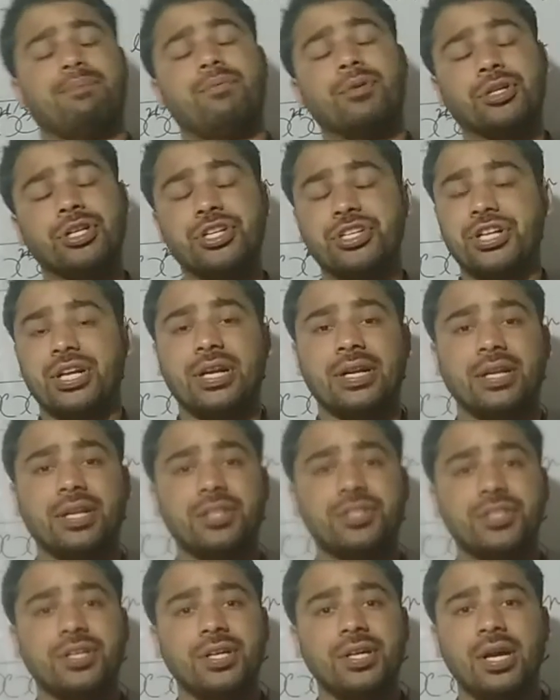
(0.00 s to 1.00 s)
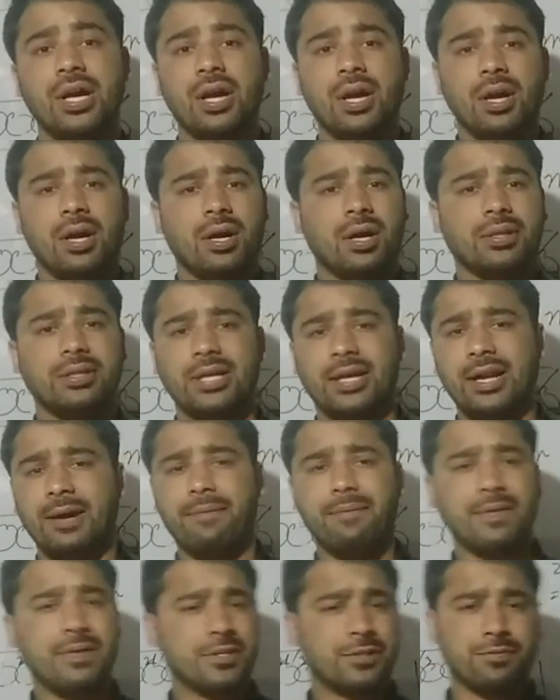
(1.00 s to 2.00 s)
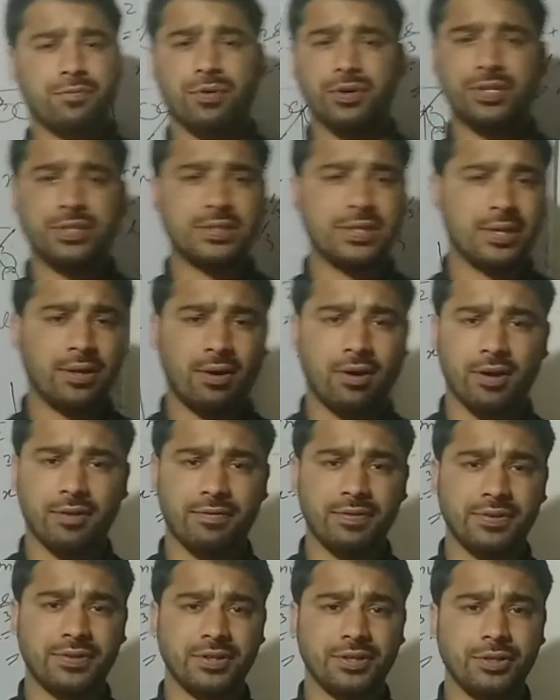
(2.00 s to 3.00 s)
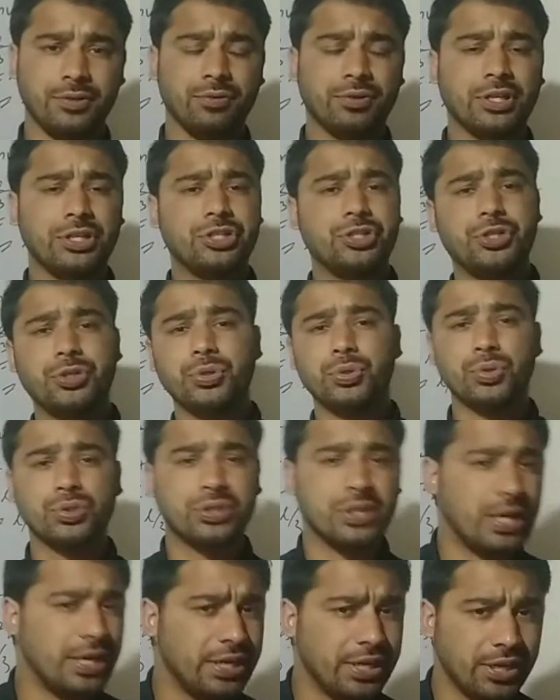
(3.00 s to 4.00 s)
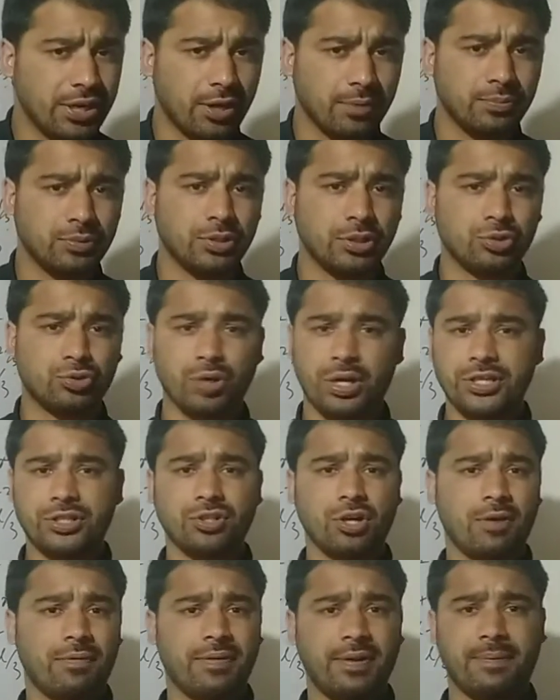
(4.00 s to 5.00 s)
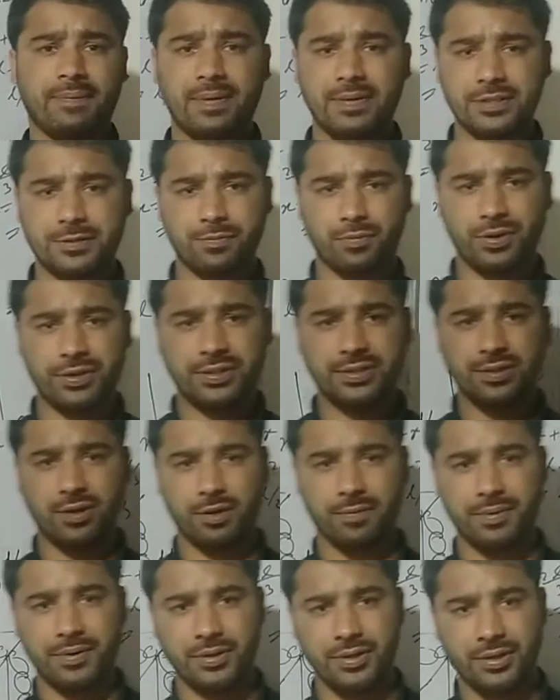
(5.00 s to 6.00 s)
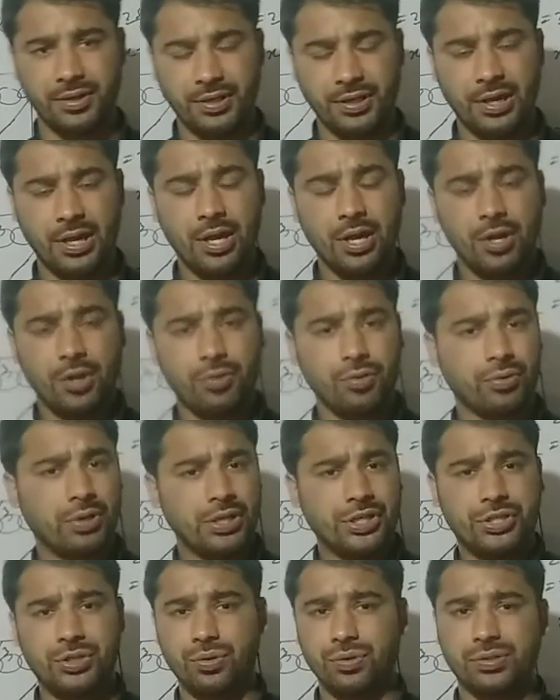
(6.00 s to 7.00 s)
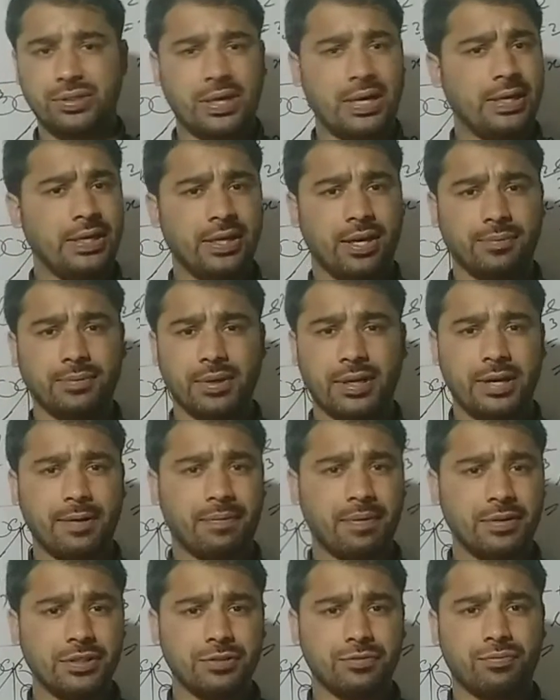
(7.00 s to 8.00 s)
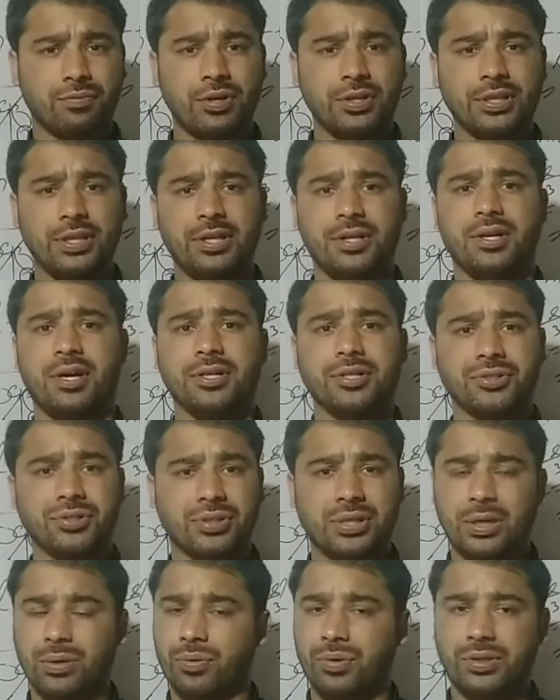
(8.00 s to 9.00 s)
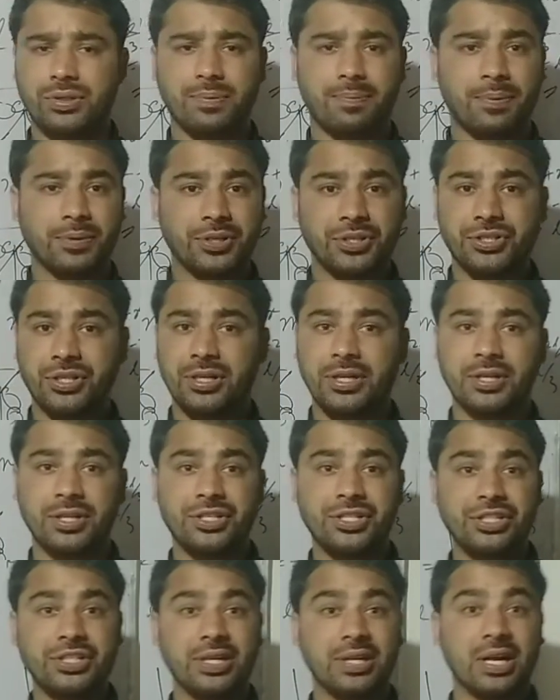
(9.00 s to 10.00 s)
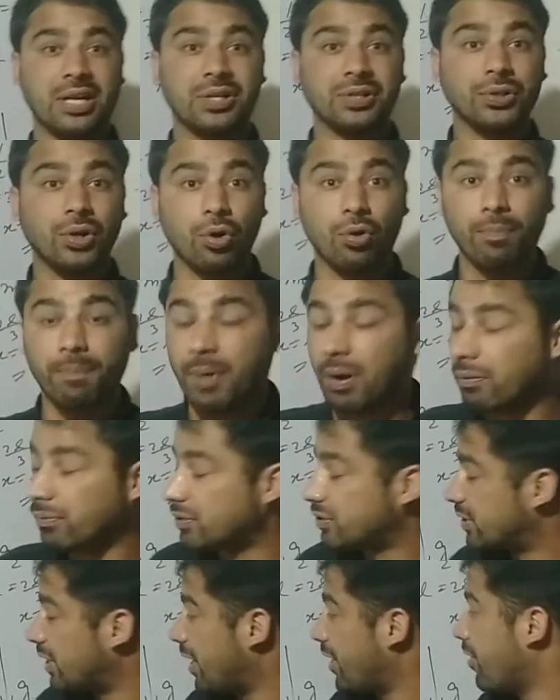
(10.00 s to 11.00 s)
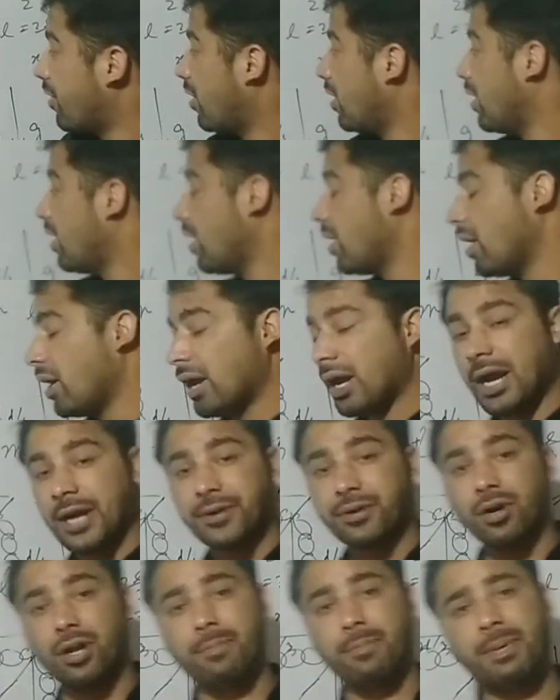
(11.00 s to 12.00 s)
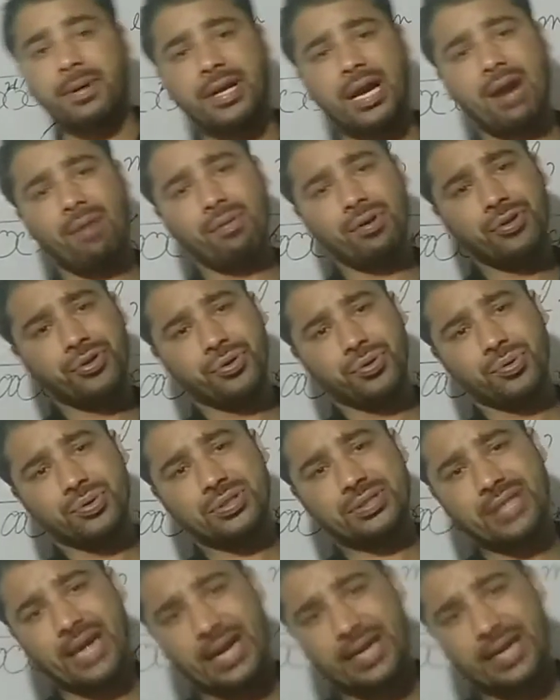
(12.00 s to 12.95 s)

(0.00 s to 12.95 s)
potential energy, the reference point is an arbitrary. You can choose any of the choice of reference point is arbitrary. You can choose any of the reference point in order to calculate the potential energy. There are no bounds at all. But I will use